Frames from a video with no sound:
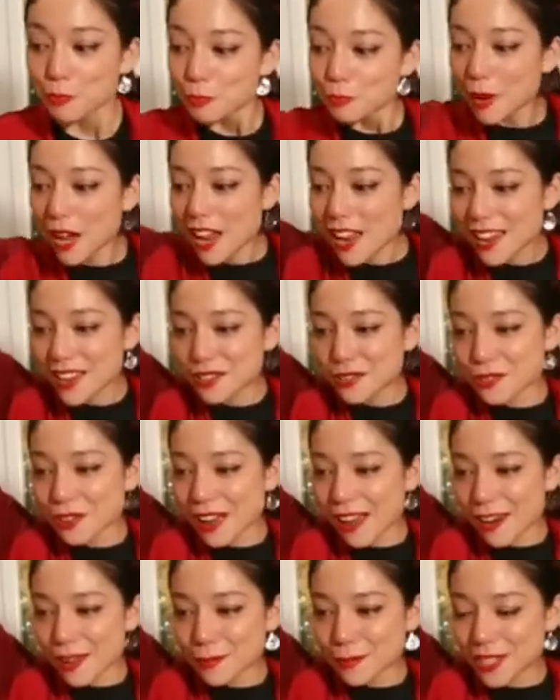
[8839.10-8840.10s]
Bye, Andrew
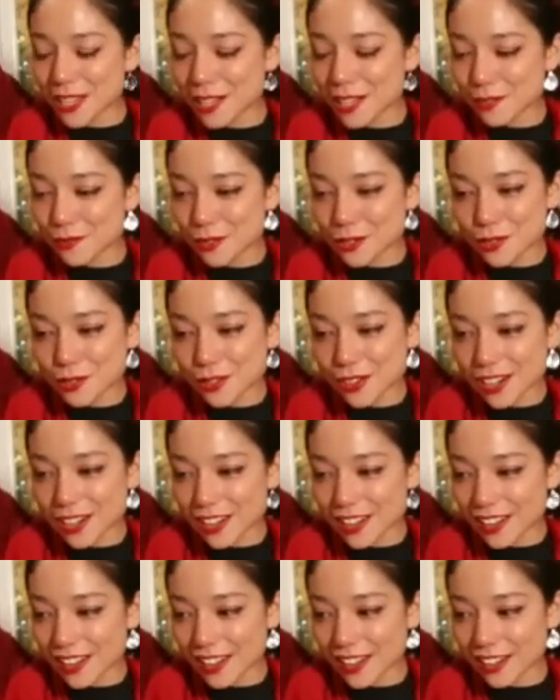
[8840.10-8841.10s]
Adams. Thanks for
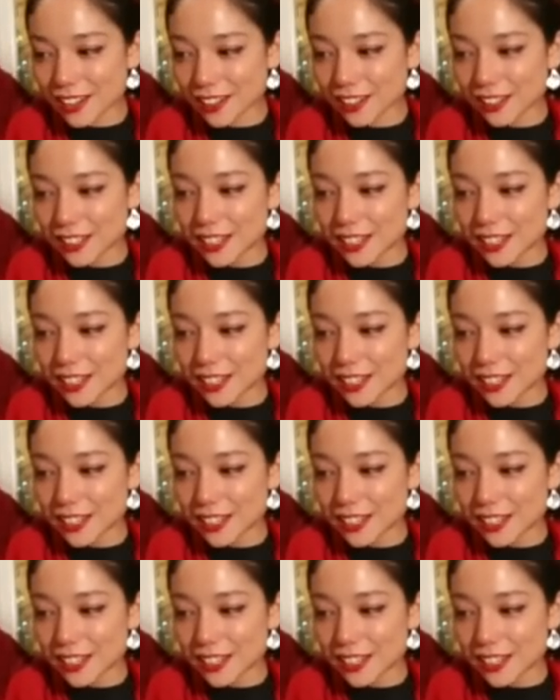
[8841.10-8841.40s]
joining.